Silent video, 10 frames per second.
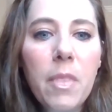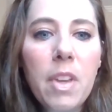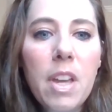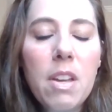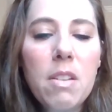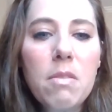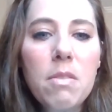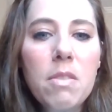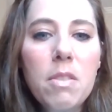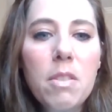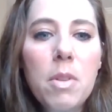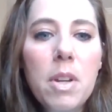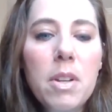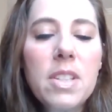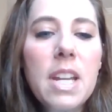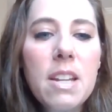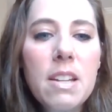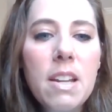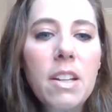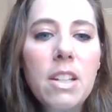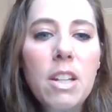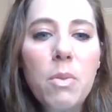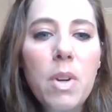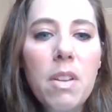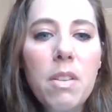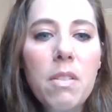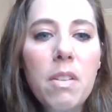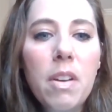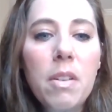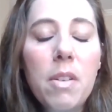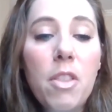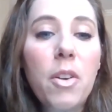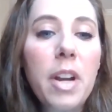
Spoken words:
and stay connected with other